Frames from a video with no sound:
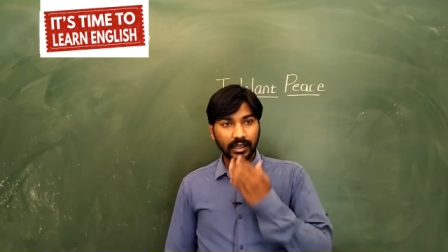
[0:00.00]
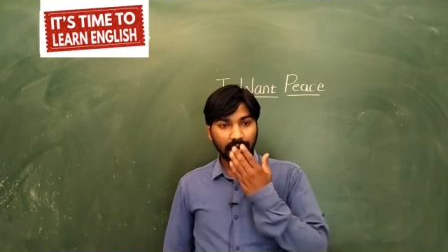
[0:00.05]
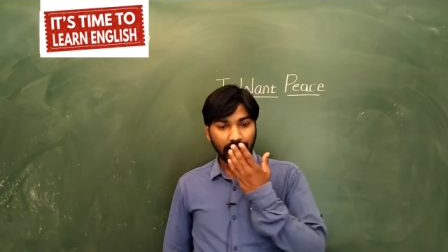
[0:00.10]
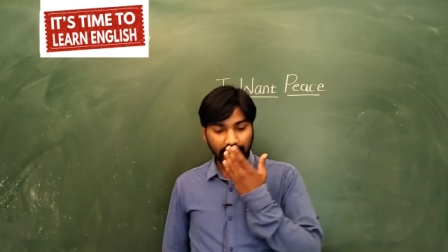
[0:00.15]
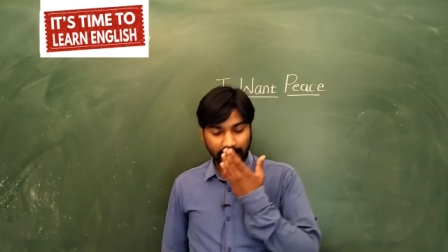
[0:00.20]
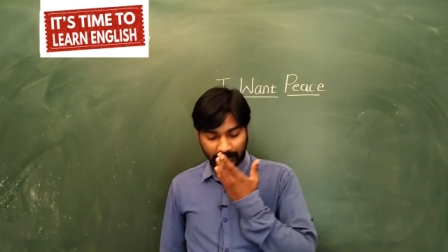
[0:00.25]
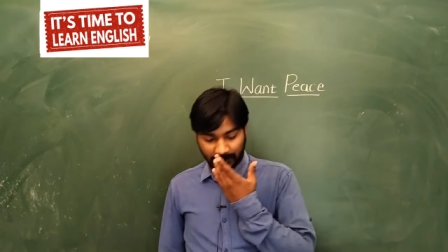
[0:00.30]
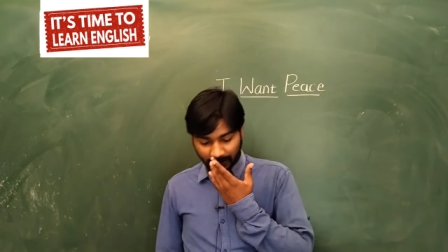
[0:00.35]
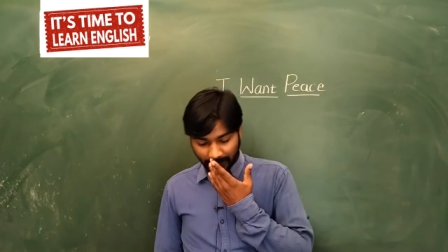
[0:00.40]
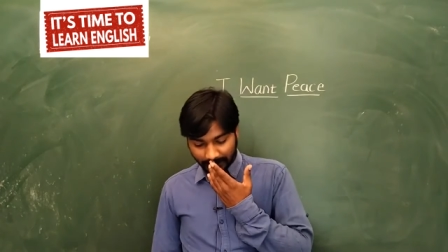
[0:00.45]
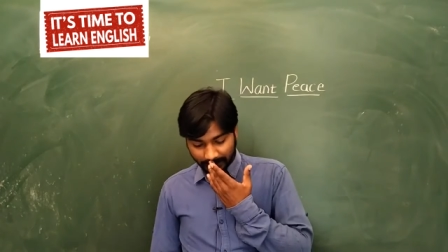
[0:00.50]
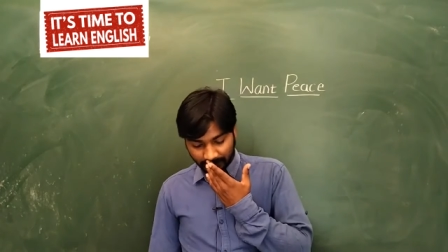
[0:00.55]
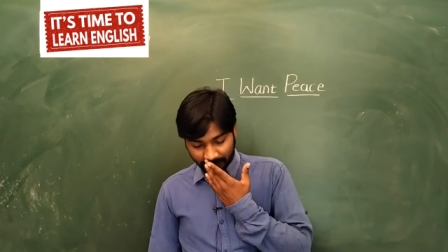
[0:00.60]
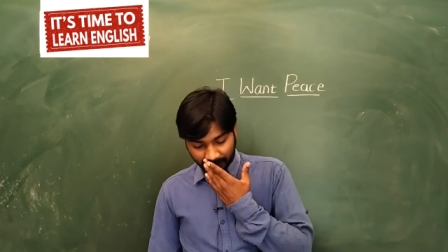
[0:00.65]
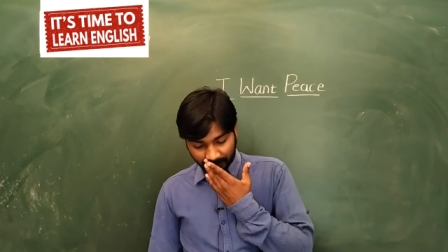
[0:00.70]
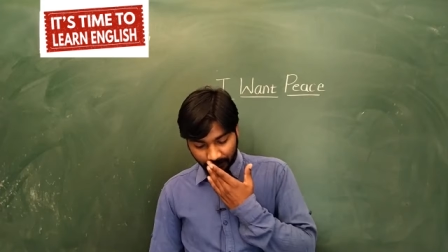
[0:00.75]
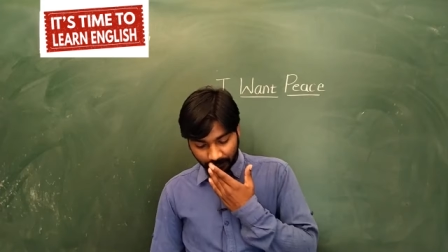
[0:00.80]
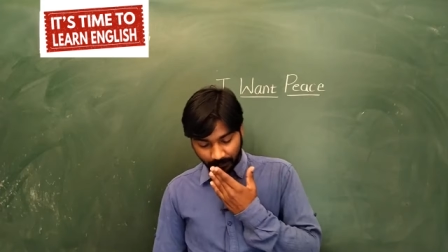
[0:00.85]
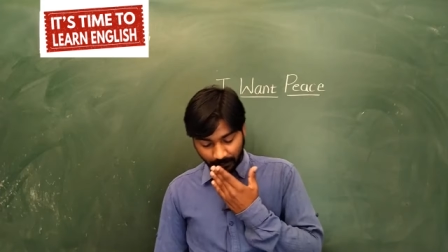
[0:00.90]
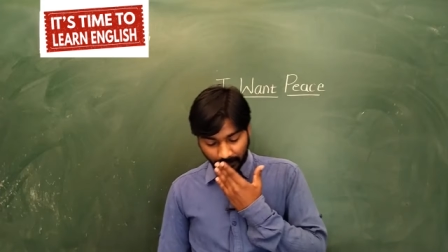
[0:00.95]
Next one.
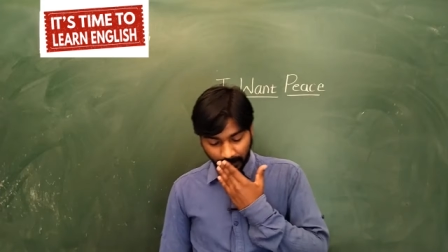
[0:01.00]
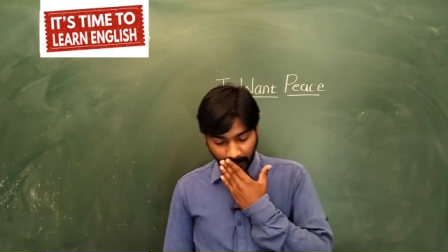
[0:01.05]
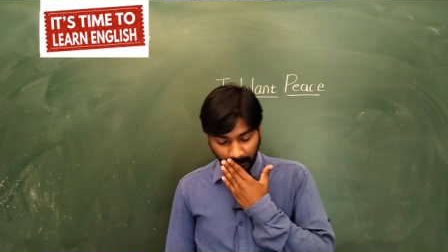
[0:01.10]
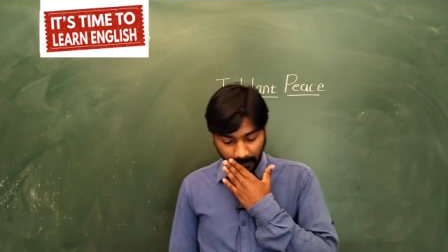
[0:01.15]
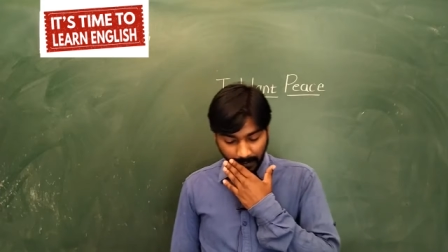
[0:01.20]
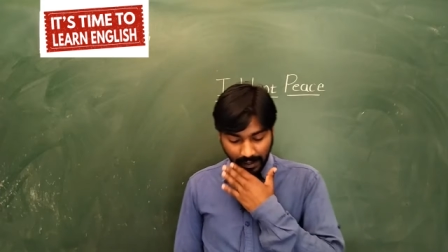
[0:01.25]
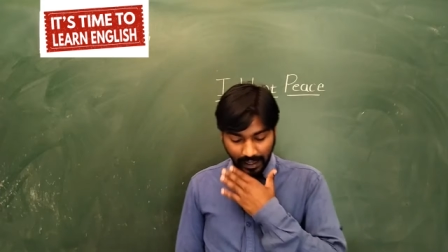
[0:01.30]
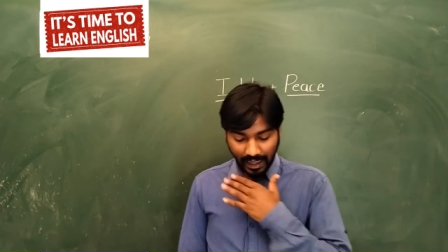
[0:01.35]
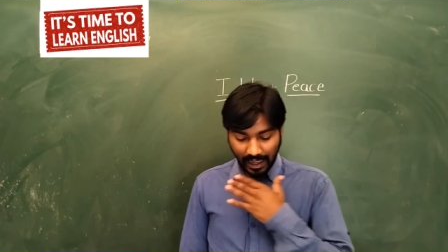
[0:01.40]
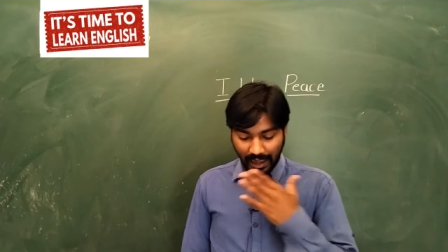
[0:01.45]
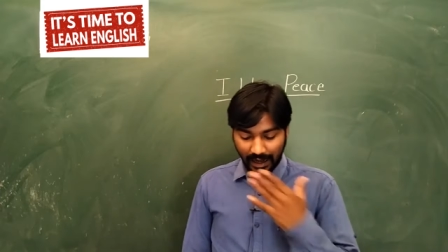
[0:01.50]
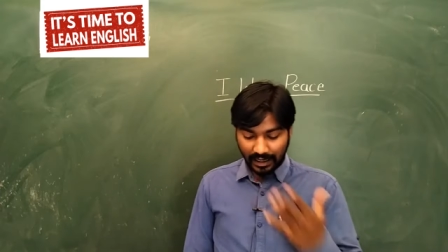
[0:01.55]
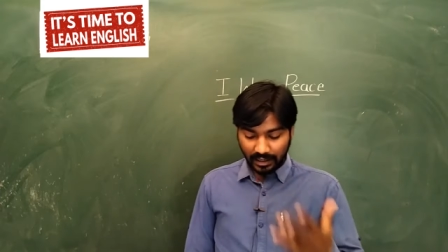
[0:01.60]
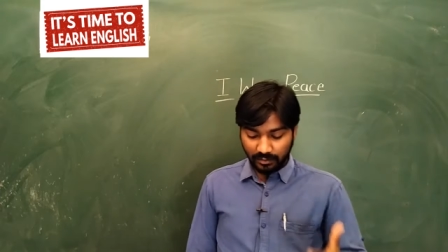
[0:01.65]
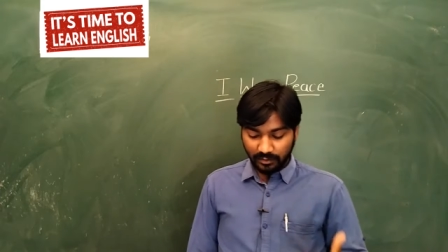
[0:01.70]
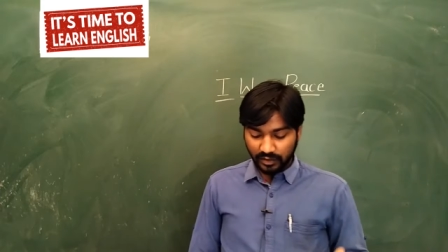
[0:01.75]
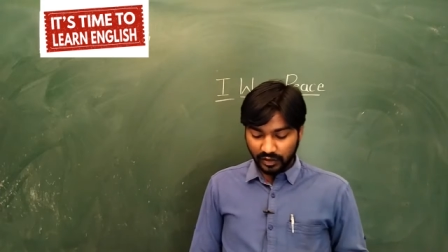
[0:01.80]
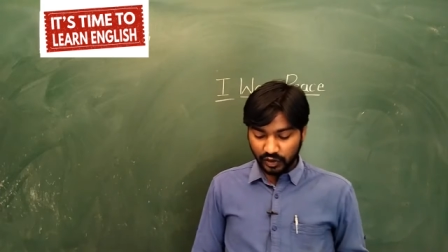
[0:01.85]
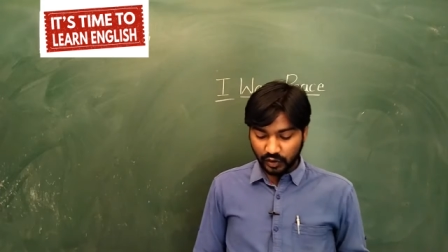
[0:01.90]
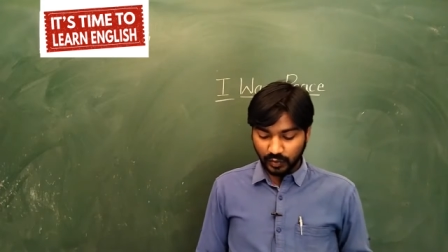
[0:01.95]

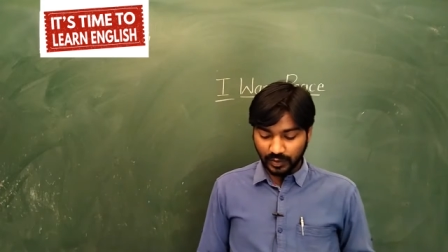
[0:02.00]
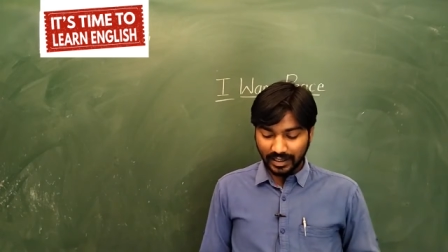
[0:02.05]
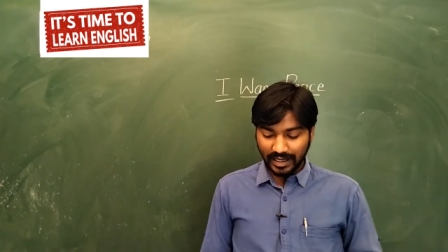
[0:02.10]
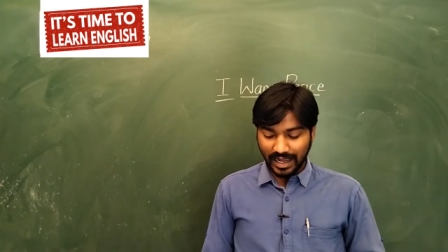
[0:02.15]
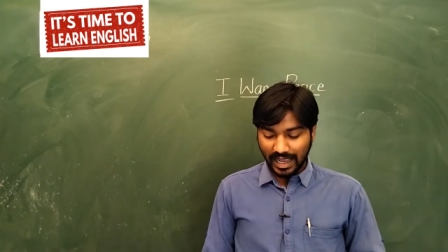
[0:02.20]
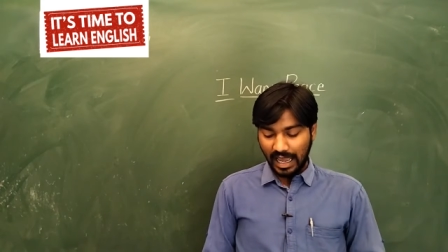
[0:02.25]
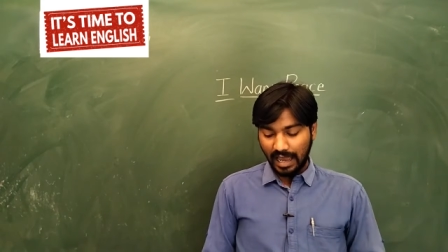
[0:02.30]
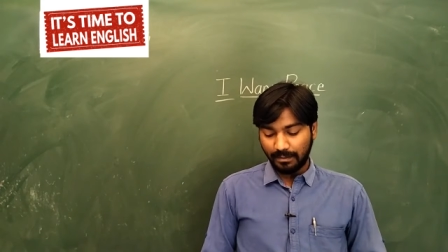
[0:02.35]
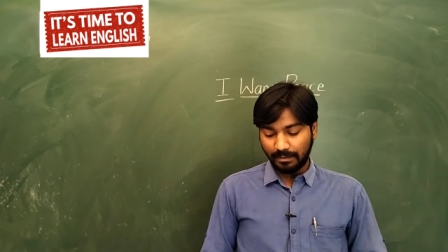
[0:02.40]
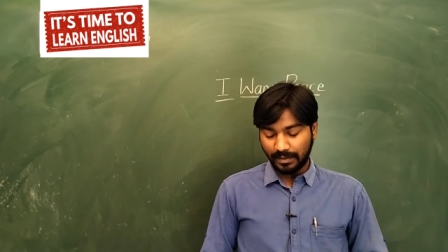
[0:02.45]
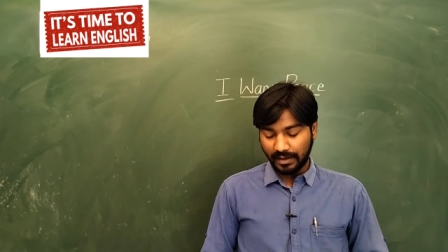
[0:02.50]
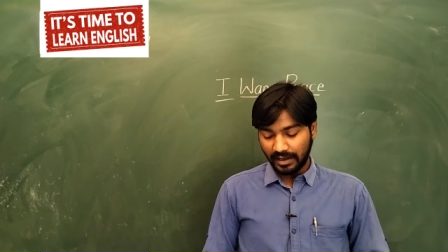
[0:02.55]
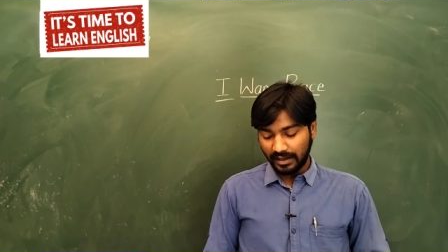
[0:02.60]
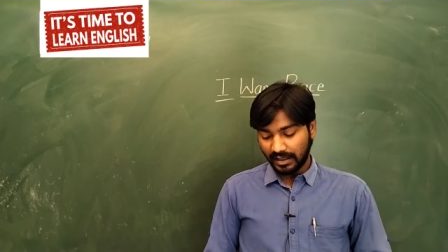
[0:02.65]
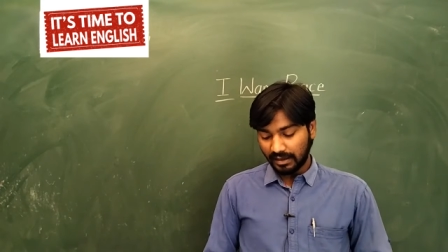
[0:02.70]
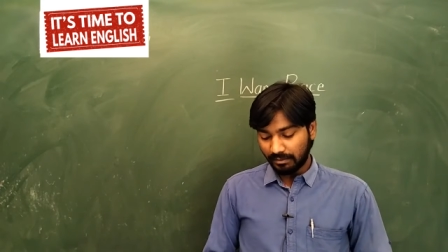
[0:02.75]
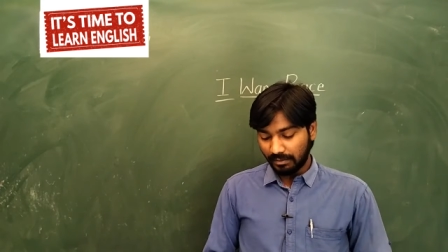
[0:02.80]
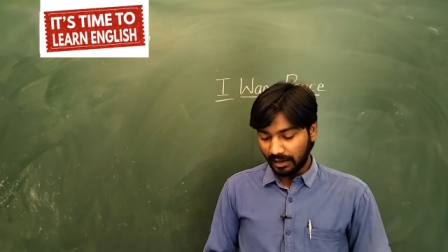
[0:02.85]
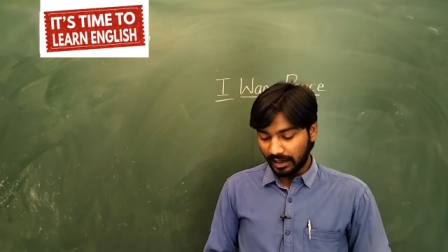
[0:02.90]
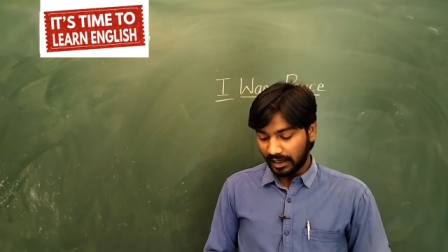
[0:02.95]
Animals were happy in
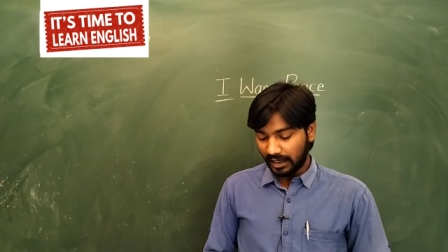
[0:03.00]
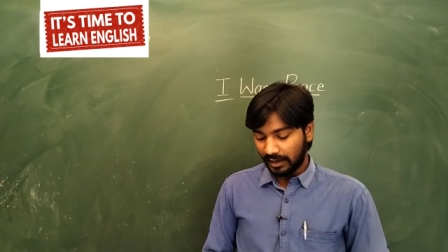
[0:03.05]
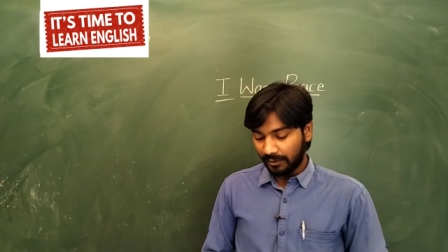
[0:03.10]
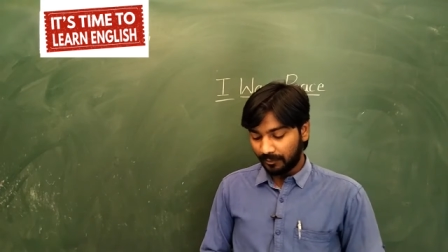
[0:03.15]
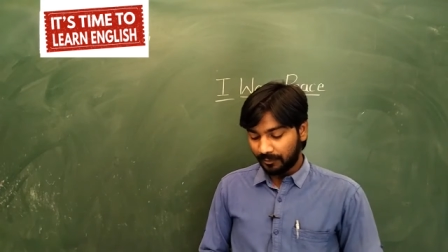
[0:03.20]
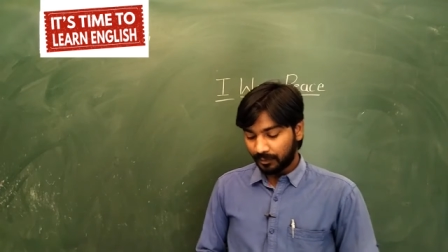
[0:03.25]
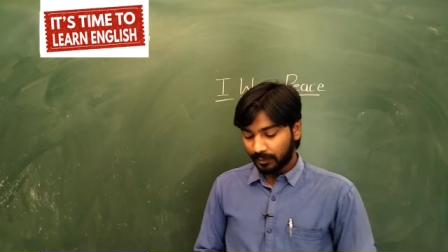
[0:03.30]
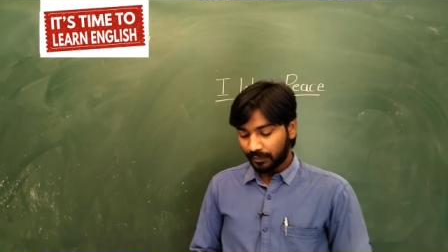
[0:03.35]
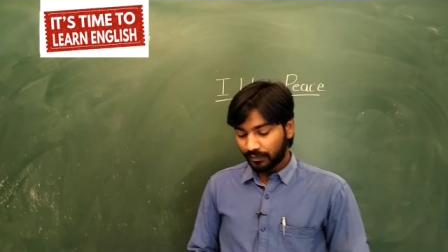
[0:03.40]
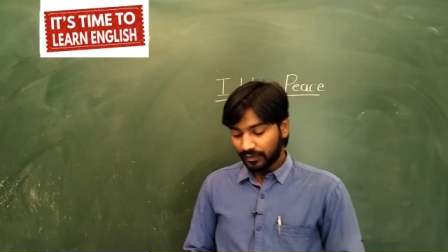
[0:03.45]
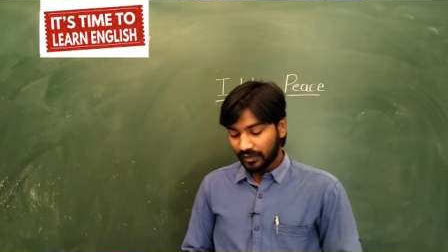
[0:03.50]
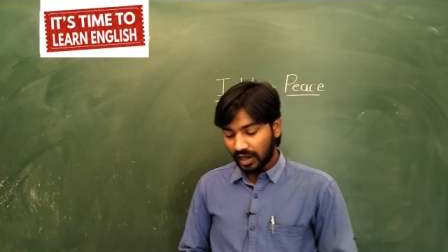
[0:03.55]
the beginning.